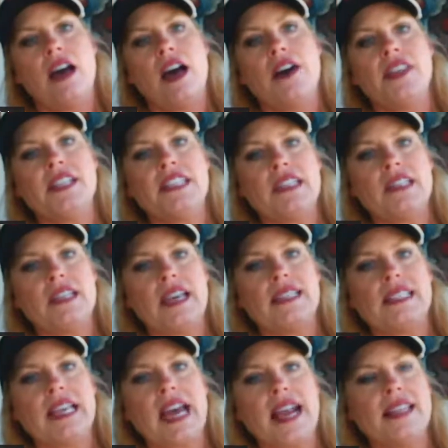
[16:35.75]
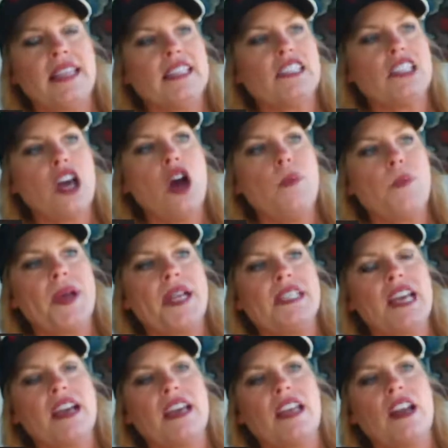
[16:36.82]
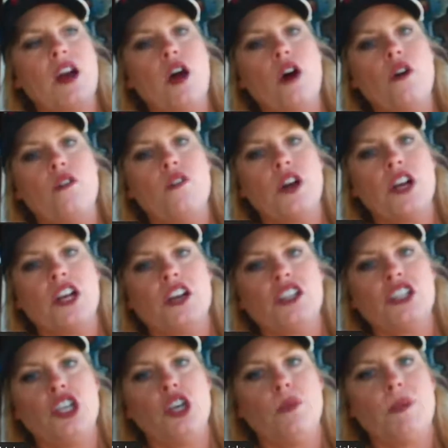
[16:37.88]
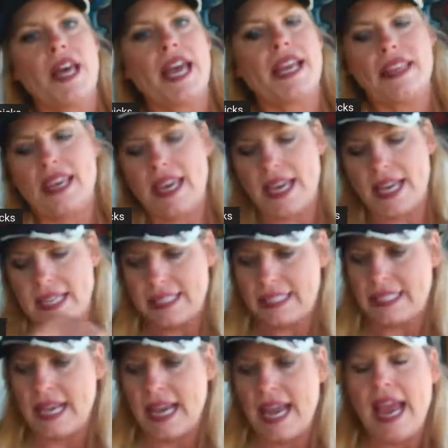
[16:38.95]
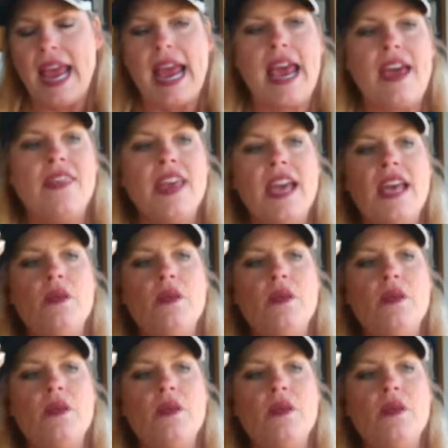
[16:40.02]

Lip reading: On the side that's open, tuck it over your tube like this. And